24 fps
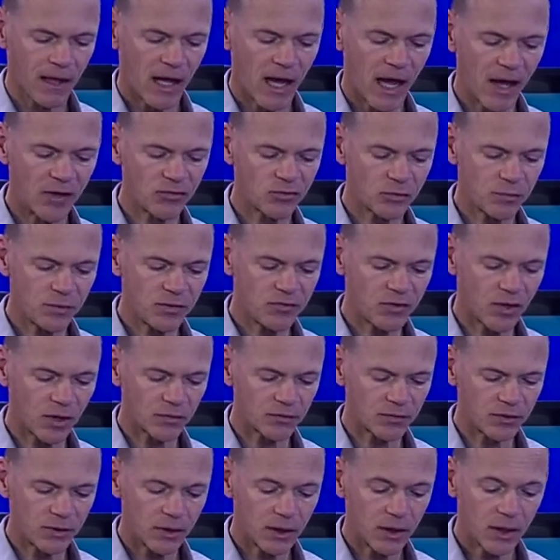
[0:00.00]
As a
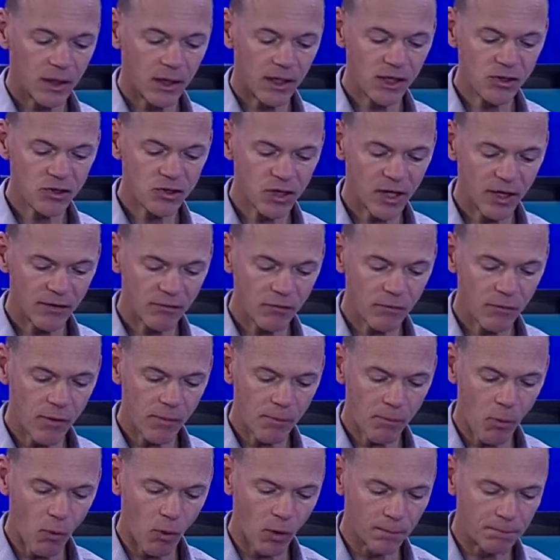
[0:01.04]
result, each and every
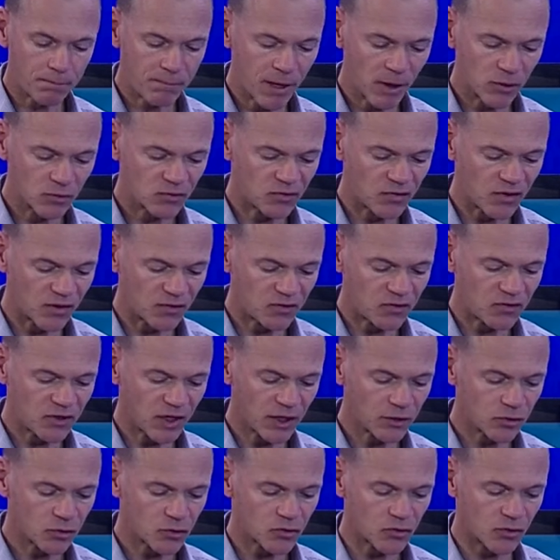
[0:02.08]
report bears the
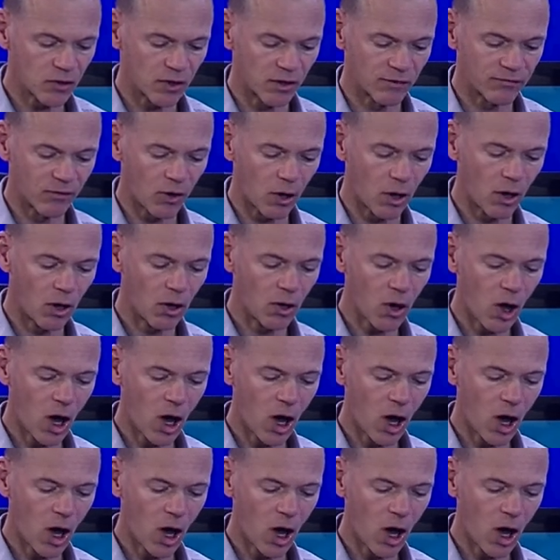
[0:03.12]
signature of all